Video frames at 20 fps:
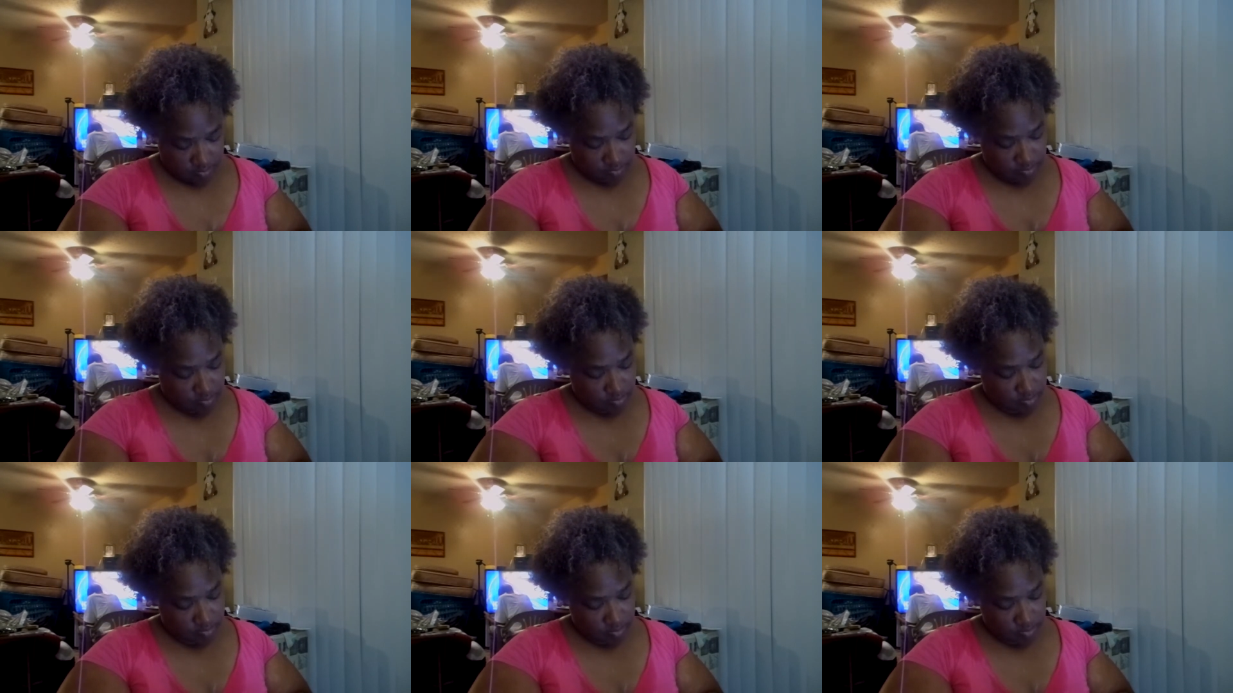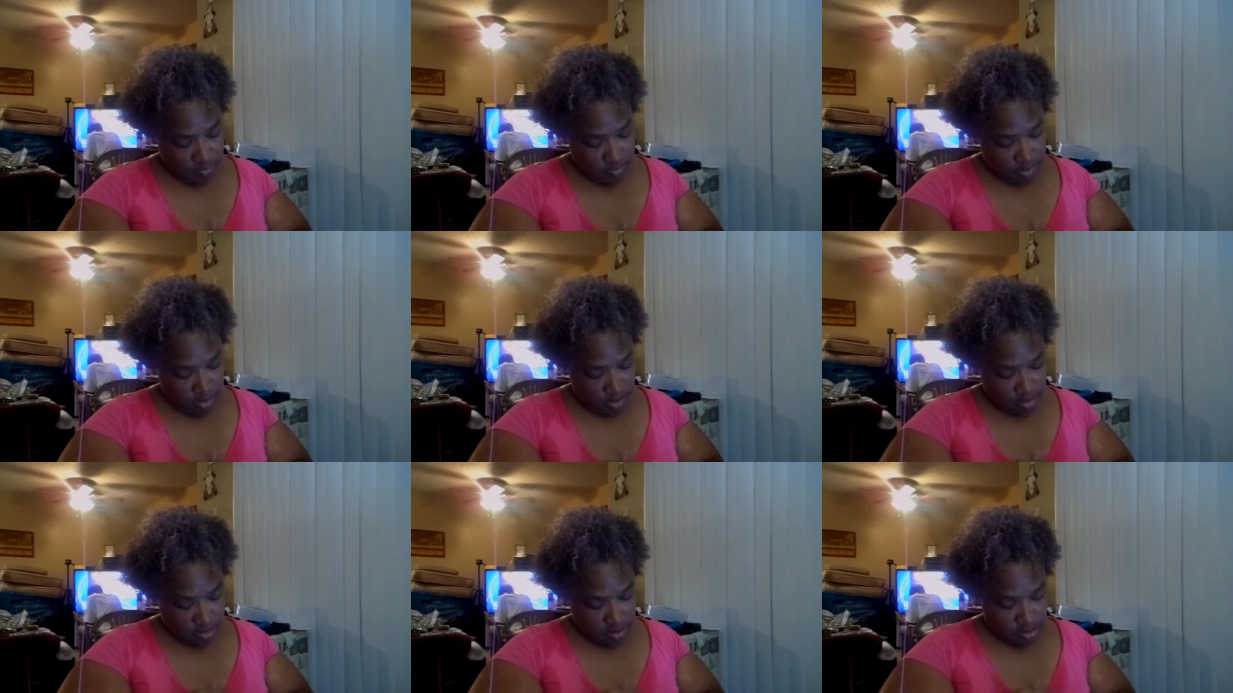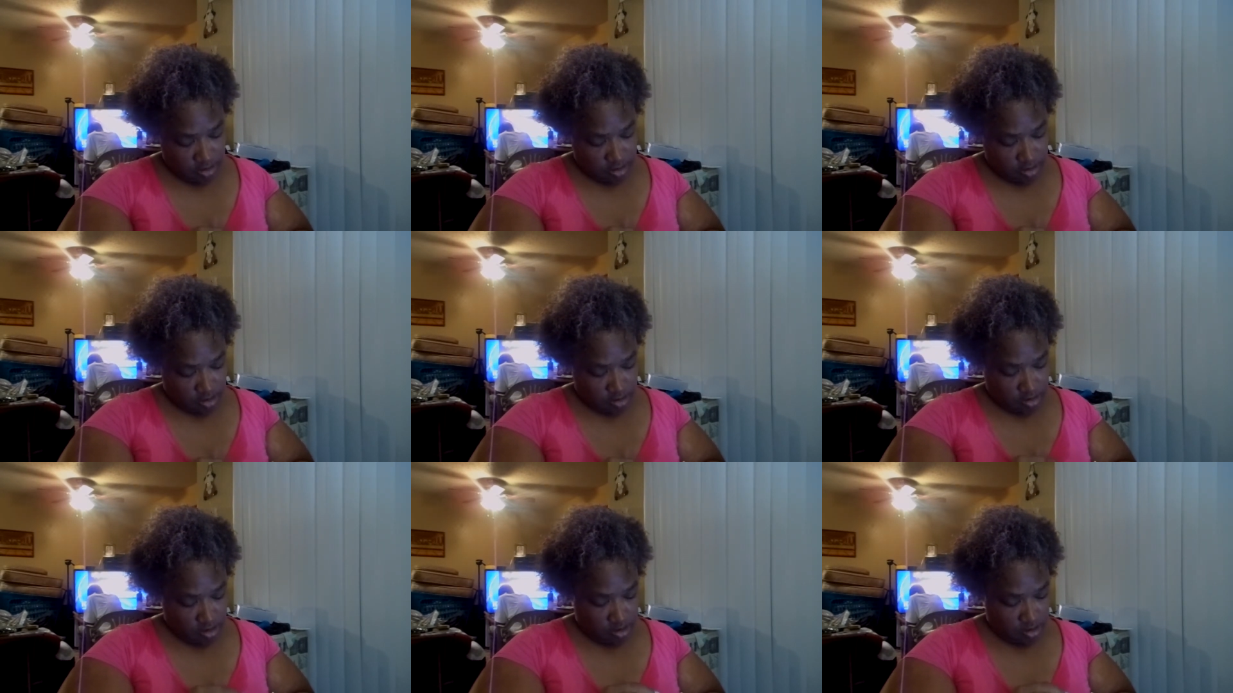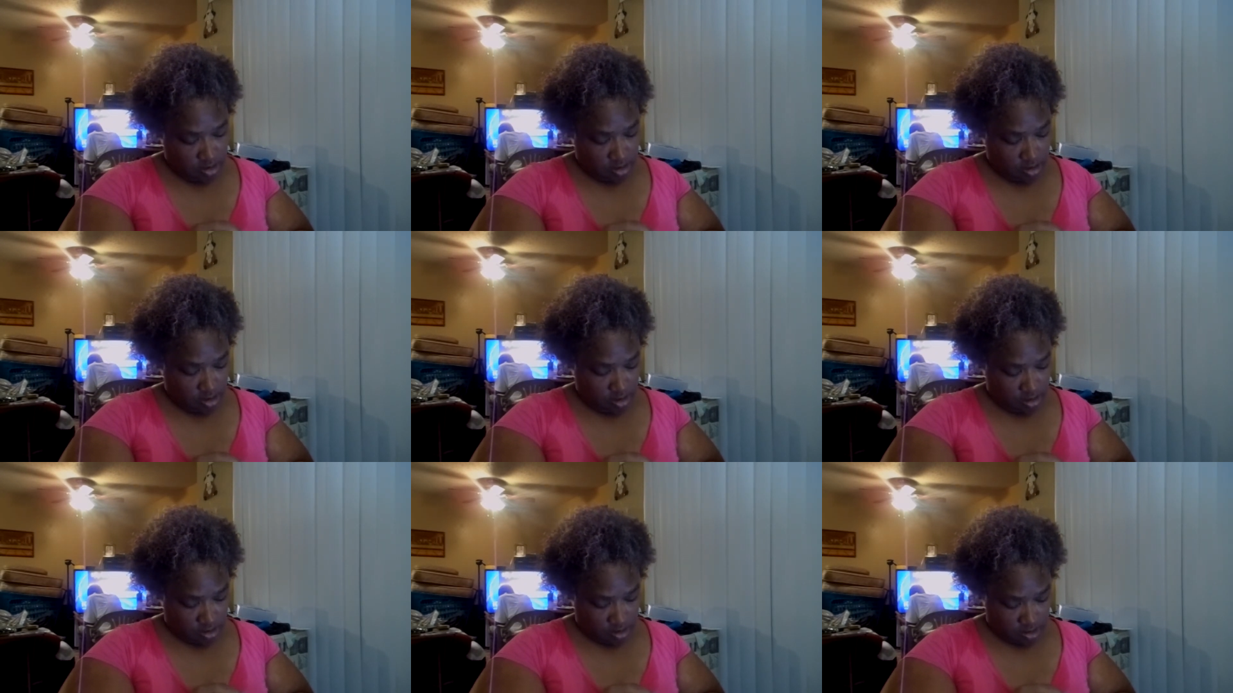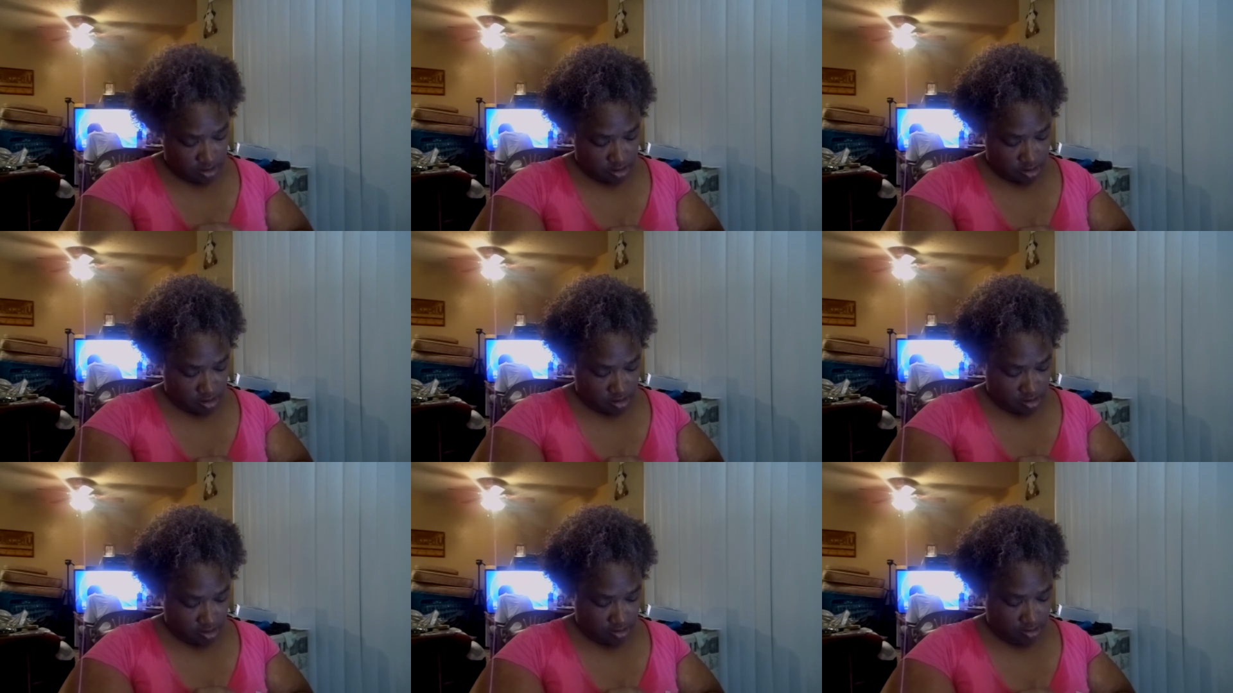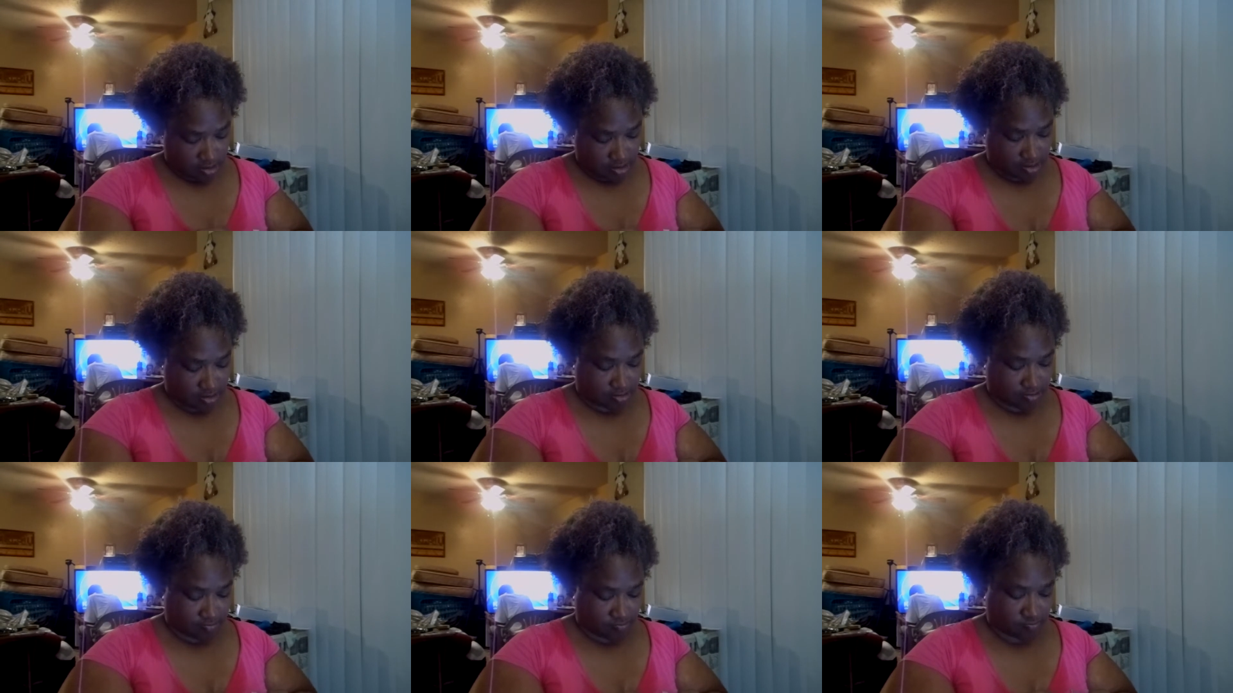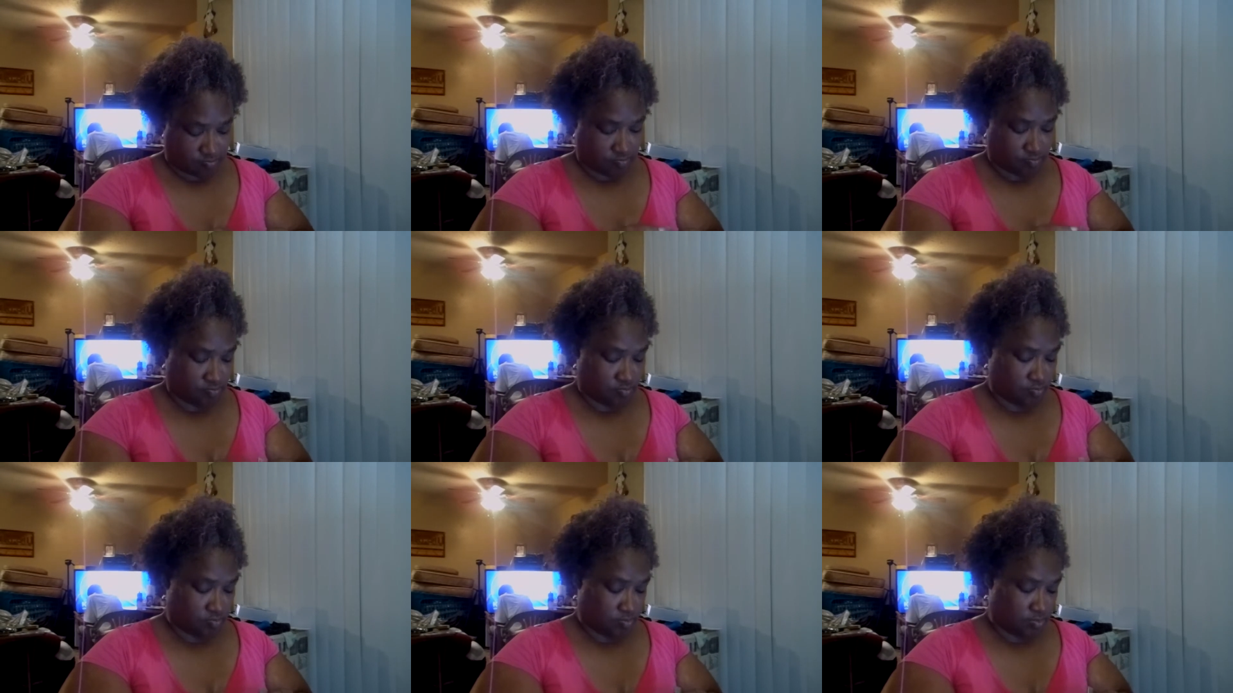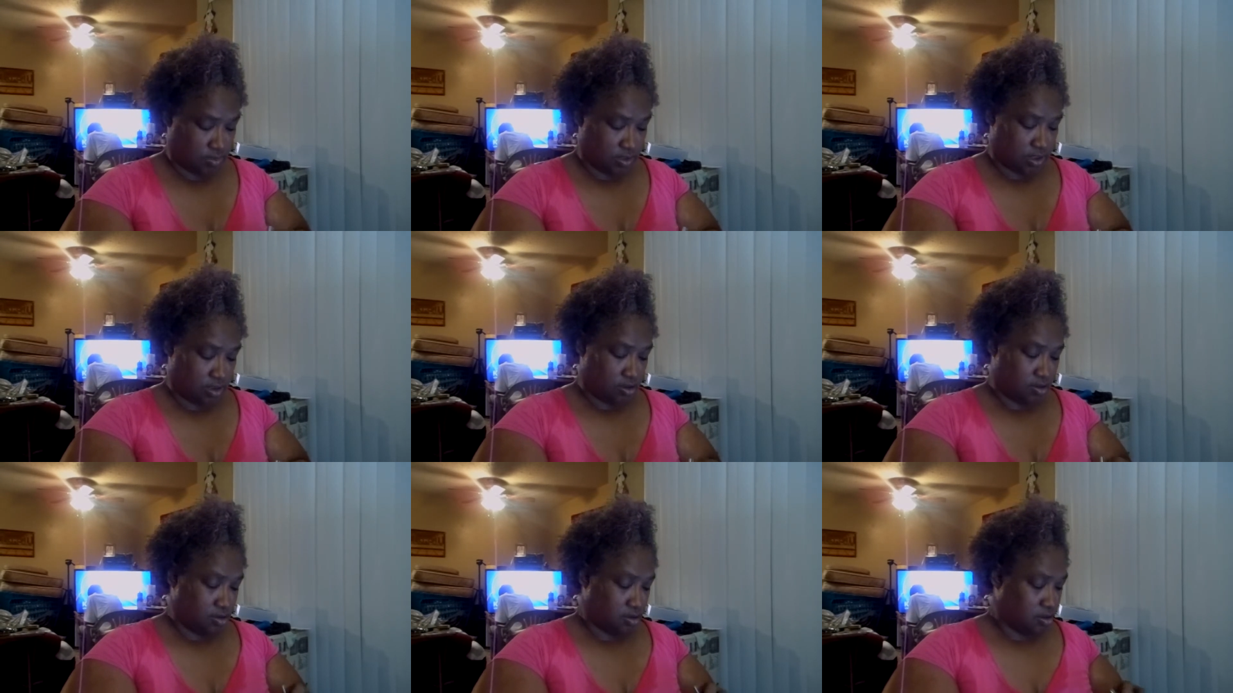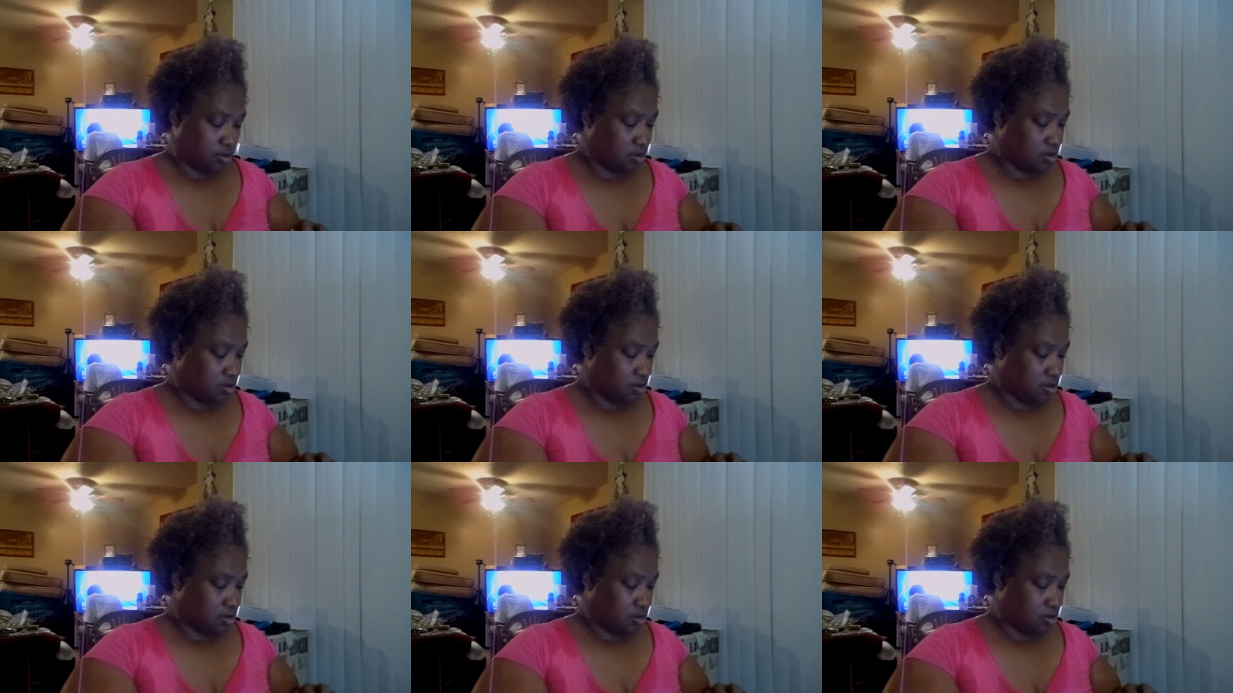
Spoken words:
Nothing is said.